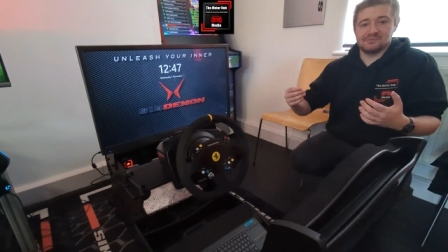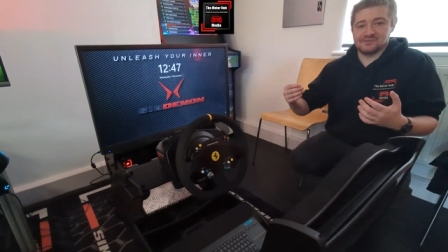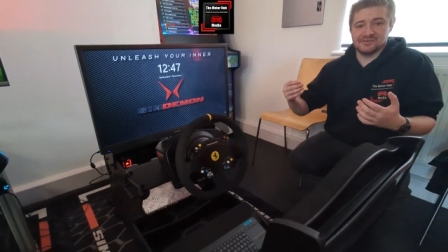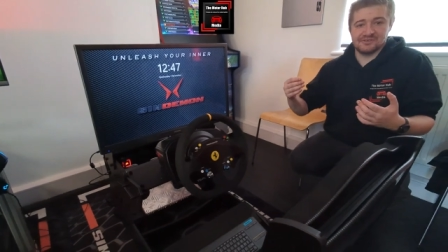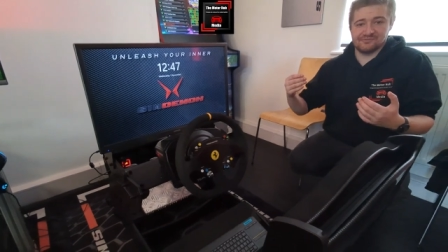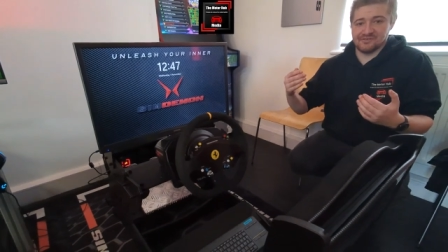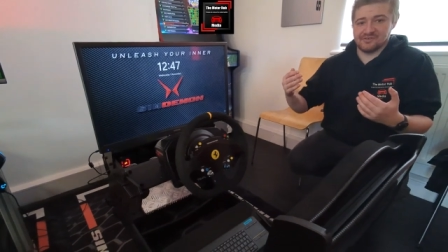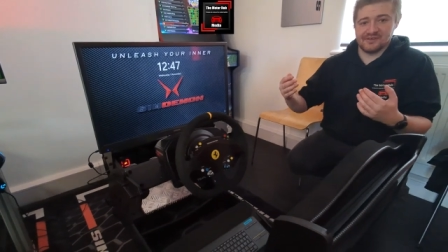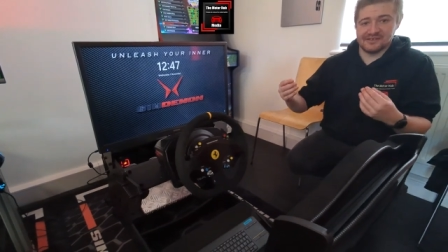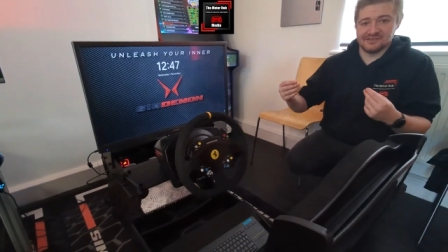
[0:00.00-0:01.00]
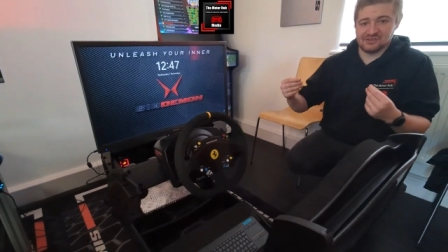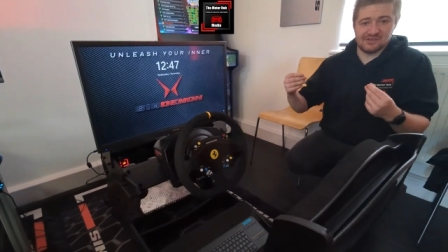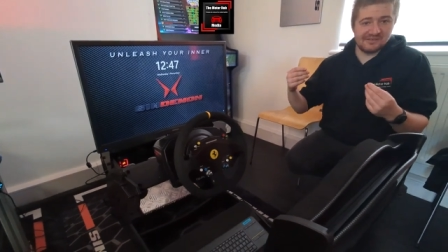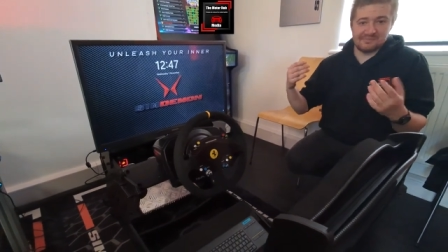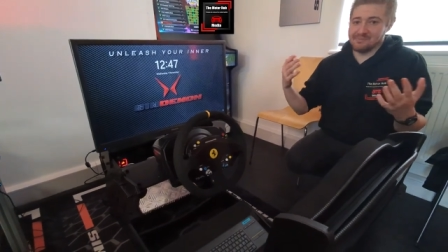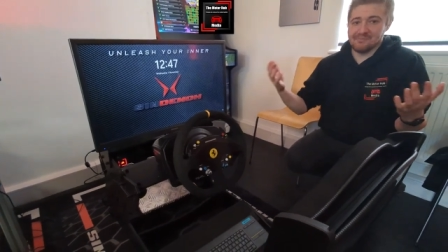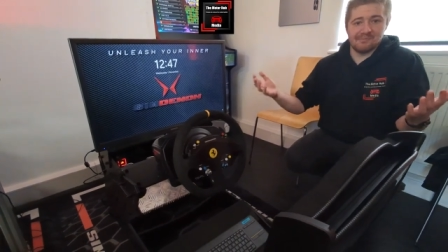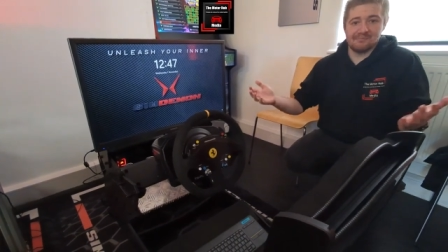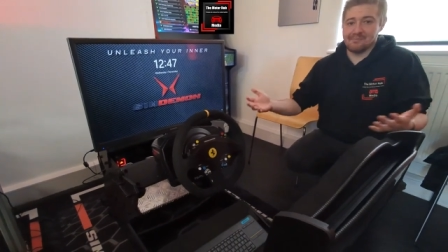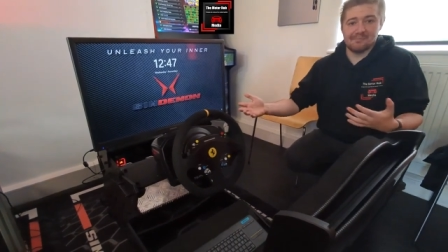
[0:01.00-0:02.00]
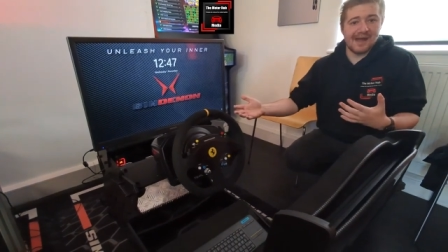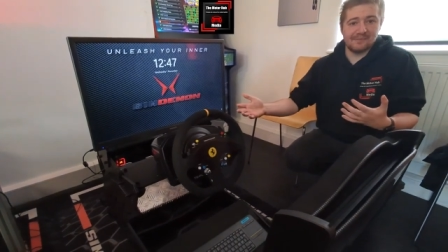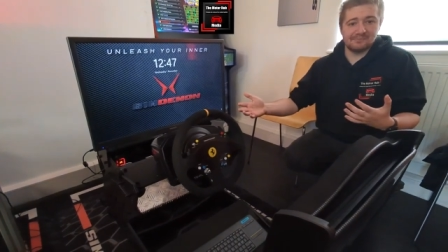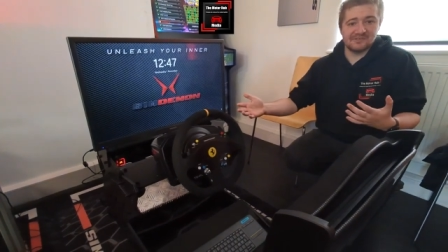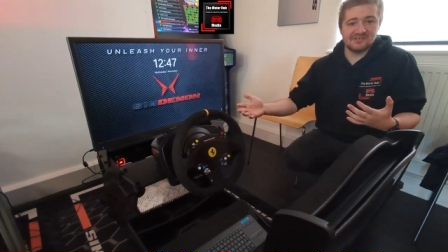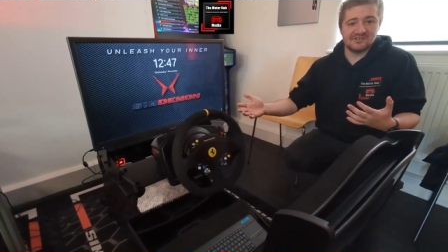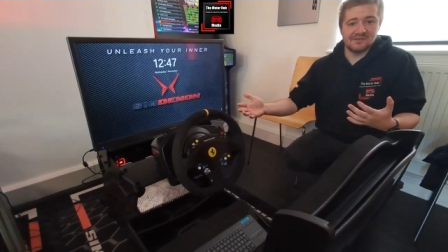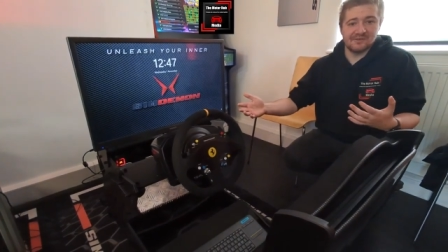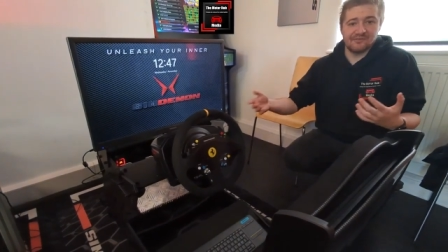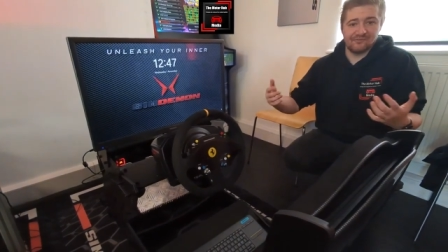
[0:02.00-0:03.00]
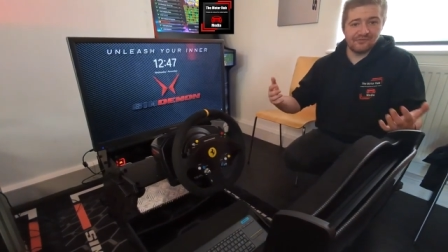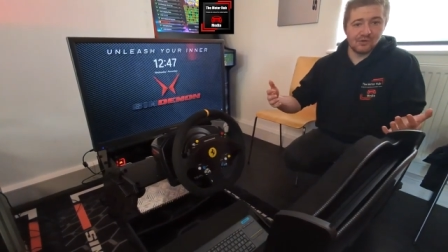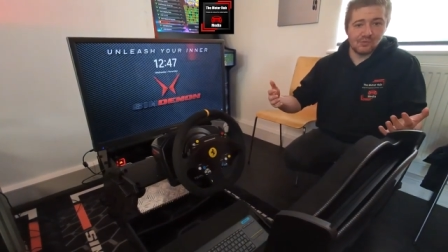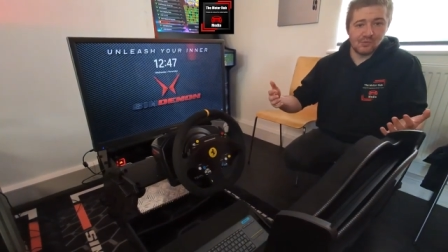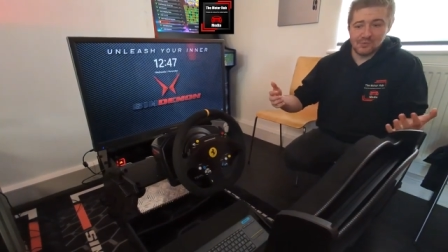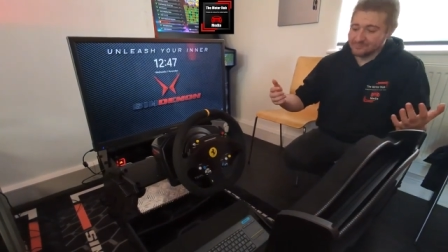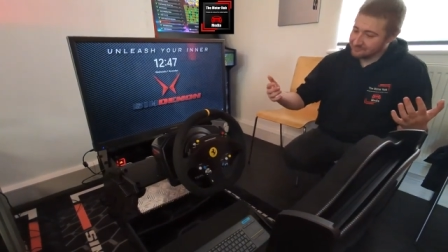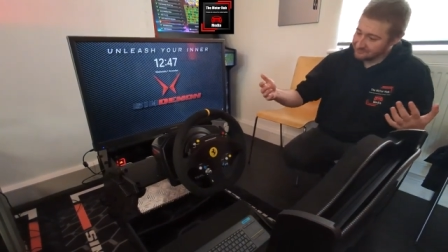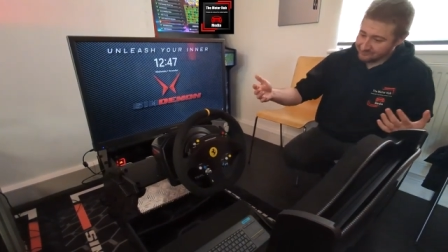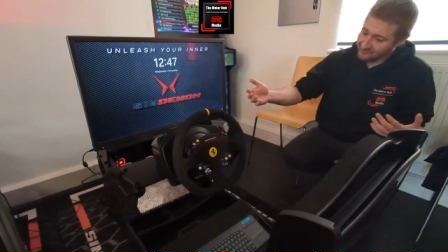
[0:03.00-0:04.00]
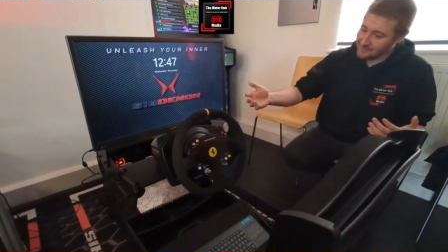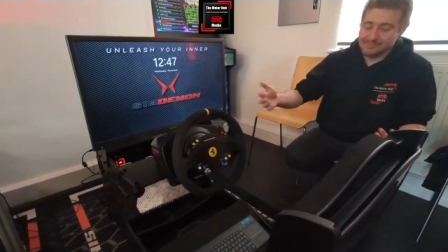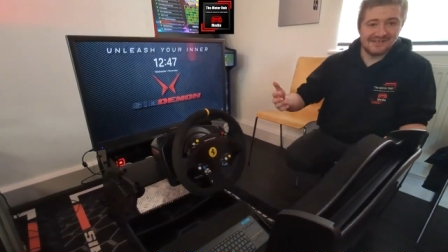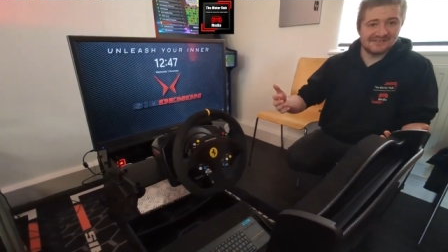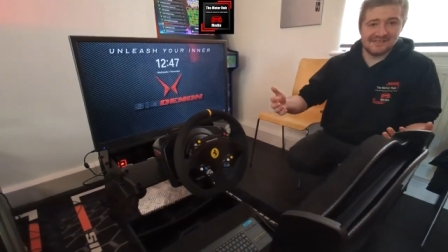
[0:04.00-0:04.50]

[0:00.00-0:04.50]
them to different things like maps, fuel, pit